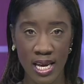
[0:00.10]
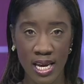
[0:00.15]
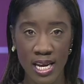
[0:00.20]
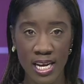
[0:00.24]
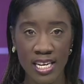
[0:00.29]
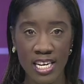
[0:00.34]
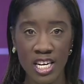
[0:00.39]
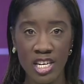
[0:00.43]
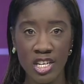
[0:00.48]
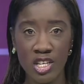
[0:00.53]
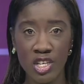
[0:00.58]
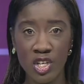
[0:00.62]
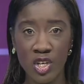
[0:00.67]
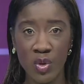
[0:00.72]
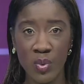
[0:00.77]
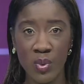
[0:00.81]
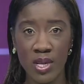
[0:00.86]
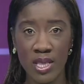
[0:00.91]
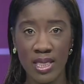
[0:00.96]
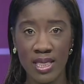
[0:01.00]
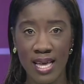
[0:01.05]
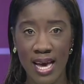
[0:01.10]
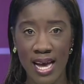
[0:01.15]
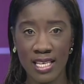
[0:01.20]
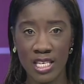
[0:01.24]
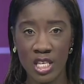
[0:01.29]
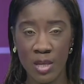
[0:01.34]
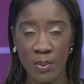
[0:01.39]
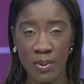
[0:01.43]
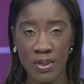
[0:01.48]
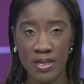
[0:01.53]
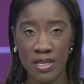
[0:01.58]
He didn't do it.
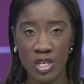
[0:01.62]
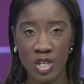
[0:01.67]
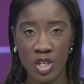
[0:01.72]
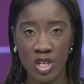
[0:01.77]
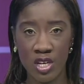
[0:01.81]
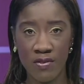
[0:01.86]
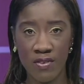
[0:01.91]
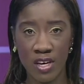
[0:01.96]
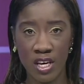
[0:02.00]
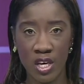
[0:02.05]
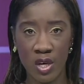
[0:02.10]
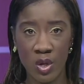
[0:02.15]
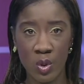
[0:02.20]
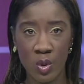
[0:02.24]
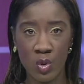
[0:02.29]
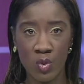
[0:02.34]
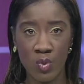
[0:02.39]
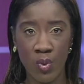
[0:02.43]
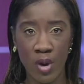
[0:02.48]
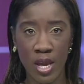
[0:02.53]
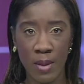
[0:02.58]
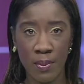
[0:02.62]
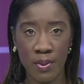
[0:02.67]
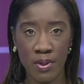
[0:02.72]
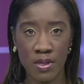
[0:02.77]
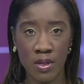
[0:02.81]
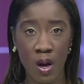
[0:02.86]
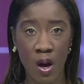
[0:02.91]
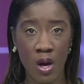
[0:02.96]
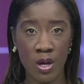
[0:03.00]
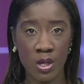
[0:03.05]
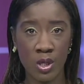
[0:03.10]
That's the position of accused
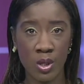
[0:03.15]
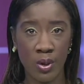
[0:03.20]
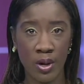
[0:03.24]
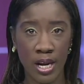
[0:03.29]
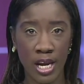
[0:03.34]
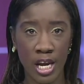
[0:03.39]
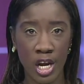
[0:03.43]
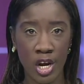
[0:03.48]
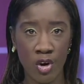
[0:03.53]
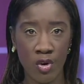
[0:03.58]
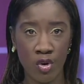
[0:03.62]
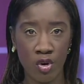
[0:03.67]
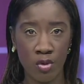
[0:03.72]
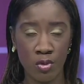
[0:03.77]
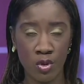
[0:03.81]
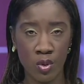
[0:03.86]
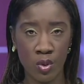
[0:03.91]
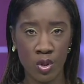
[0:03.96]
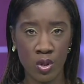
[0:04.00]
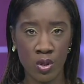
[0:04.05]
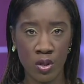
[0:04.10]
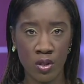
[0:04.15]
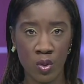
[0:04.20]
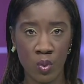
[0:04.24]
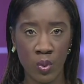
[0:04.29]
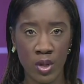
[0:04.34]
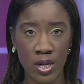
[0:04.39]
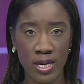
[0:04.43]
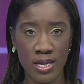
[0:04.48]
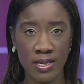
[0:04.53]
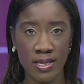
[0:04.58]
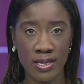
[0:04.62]
rapist Oscar Ingram, who took the
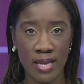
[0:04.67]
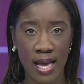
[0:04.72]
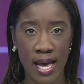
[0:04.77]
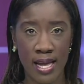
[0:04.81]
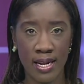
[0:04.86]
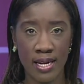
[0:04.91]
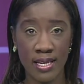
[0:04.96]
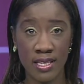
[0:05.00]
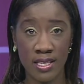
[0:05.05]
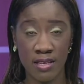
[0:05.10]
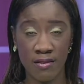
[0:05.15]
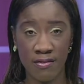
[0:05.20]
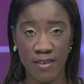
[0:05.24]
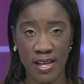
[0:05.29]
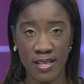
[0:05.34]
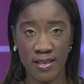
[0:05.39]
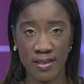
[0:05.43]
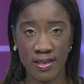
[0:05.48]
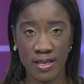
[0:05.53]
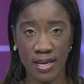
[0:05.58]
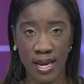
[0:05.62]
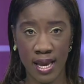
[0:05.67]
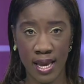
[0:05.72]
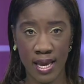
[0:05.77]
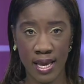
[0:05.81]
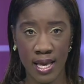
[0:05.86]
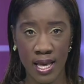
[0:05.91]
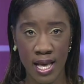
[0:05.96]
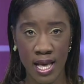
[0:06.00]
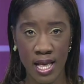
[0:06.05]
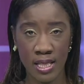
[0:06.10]
witness stand in his defense today.